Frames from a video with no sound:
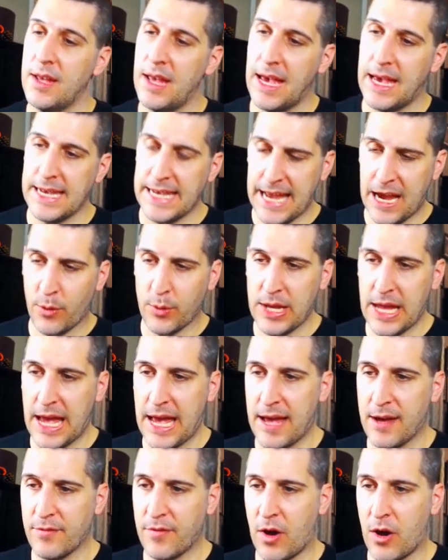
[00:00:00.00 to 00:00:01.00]
And now we
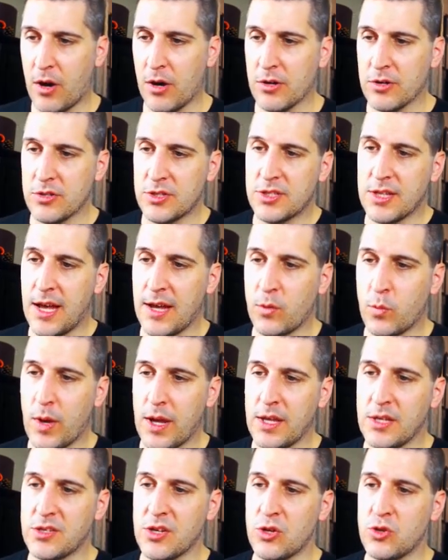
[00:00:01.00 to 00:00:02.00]
have our
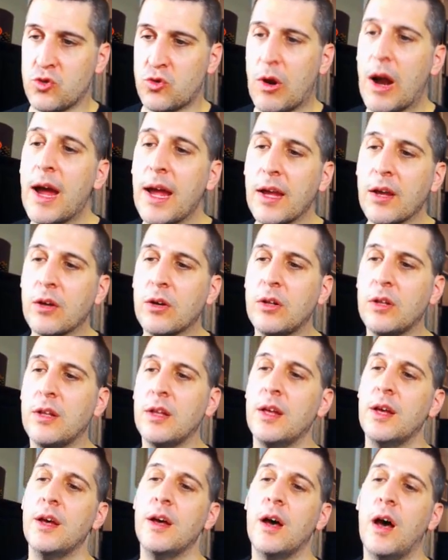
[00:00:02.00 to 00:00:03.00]
sideways
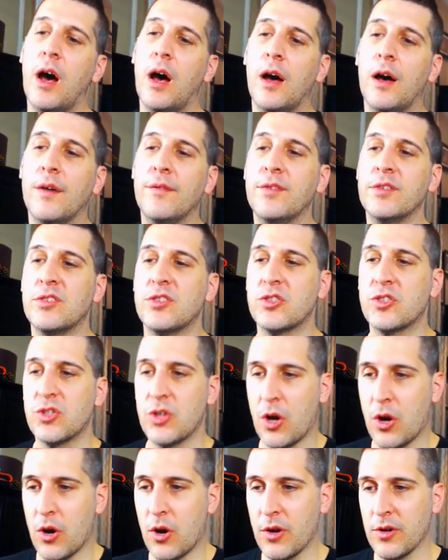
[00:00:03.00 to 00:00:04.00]
triangle of
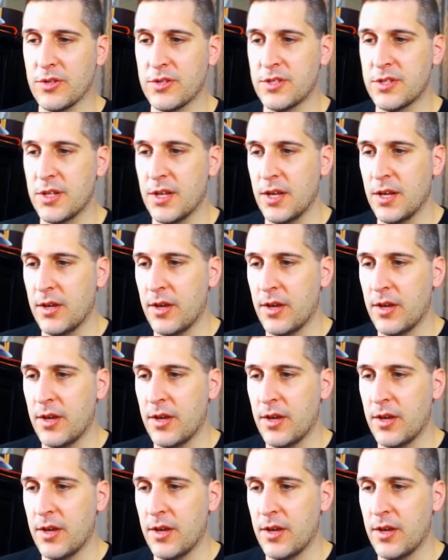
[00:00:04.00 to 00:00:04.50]
stars.